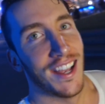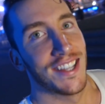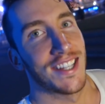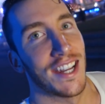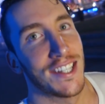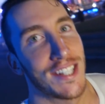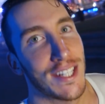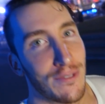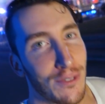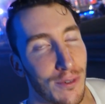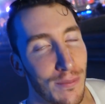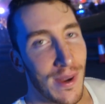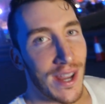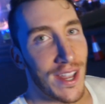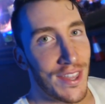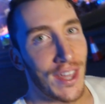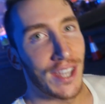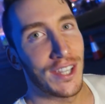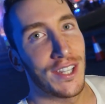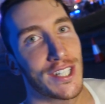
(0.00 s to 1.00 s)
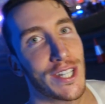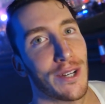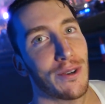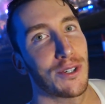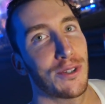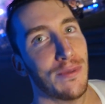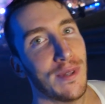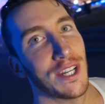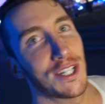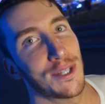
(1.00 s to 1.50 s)
So that's it from me. Thank you so
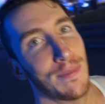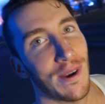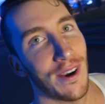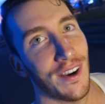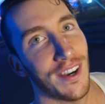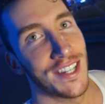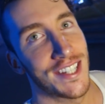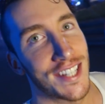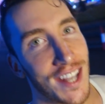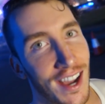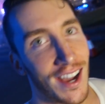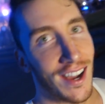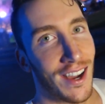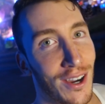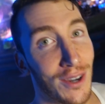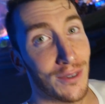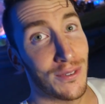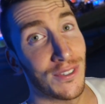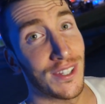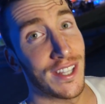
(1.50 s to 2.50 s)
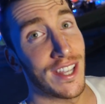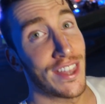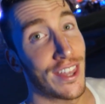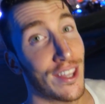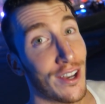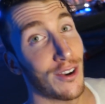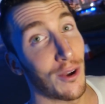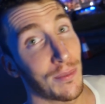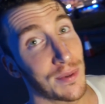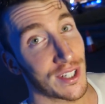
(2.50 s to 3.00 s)
much for the experience. Uh, hopefully
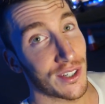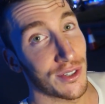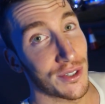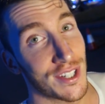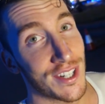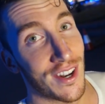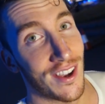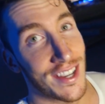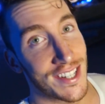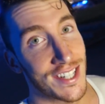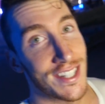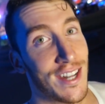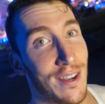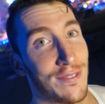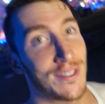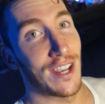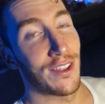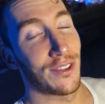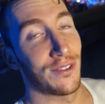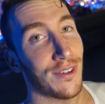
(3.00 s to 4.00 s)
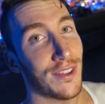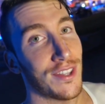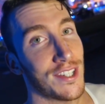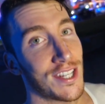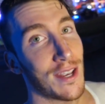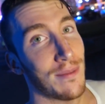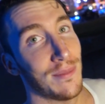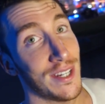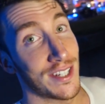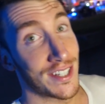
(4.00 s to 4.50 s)
third obstacle tonight is enough to get through to the
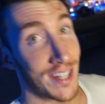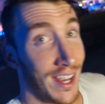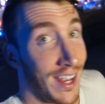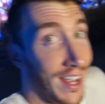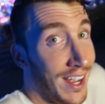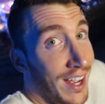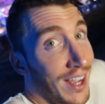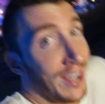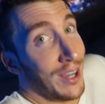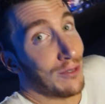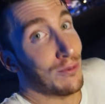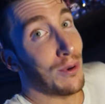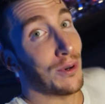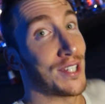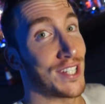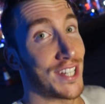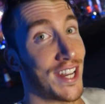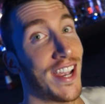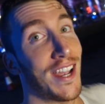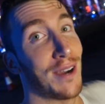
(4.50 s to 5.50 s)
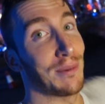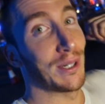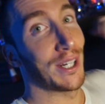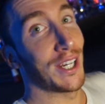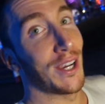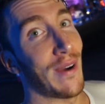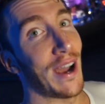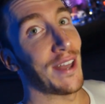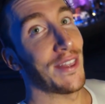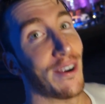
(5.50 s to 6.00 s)
semis. We'll see. I'm going
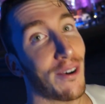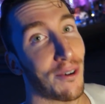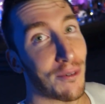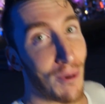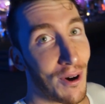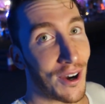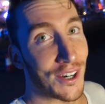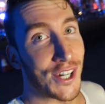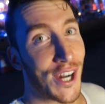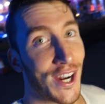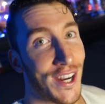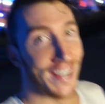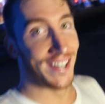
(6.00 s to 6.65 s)
to go out there and watch.